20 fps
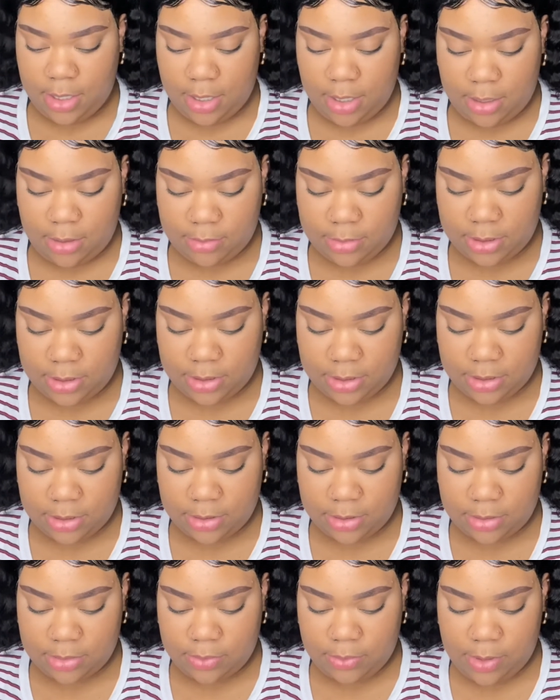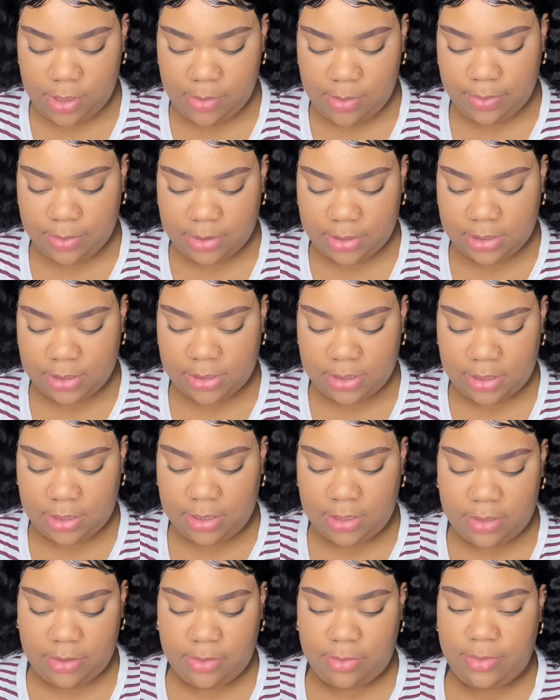And I'm just gonna sweep just a
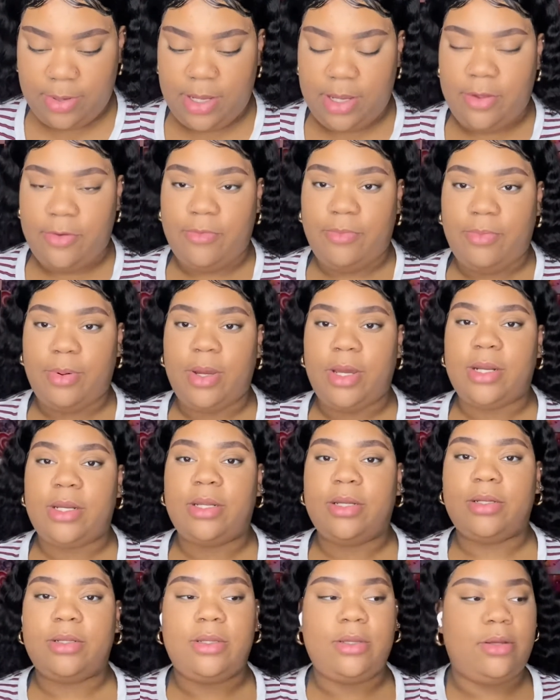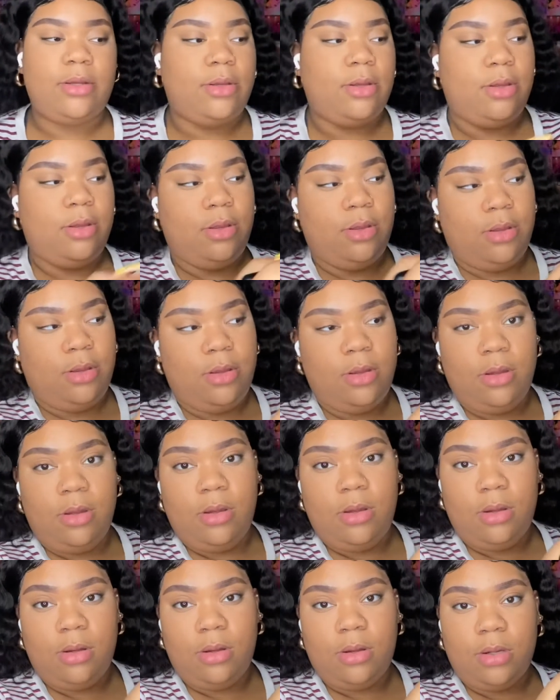little bit of product
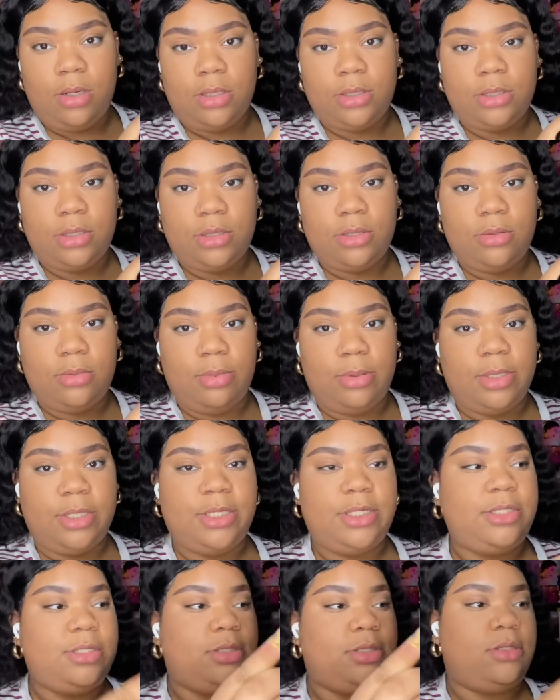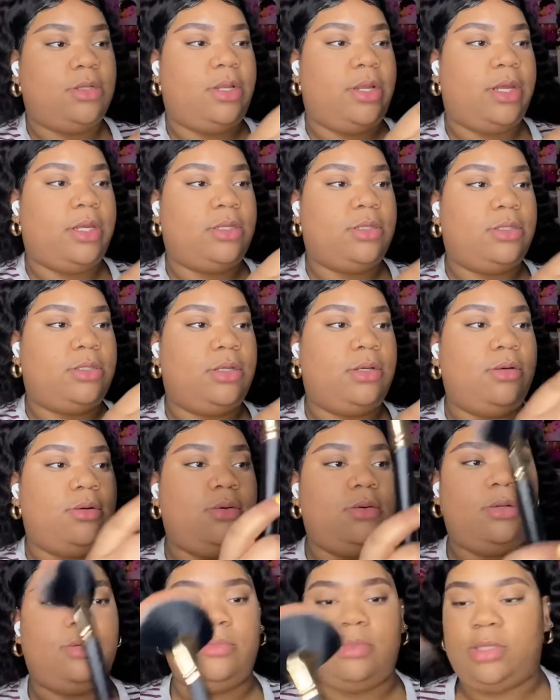onto the brush like so.
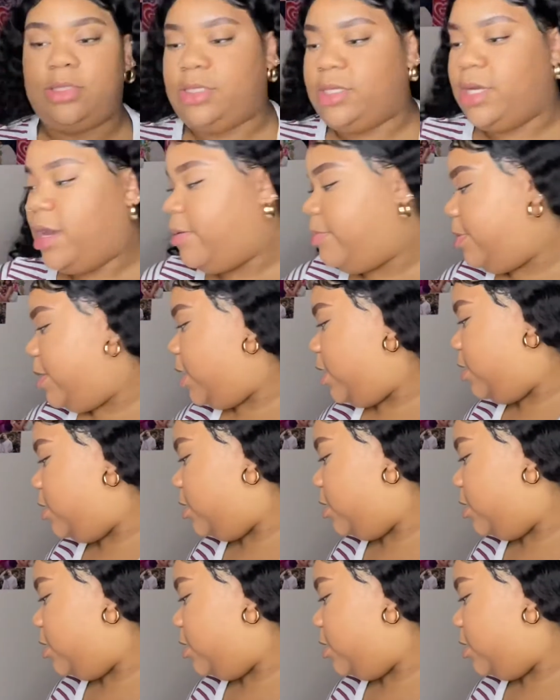And I'm gonna tap it.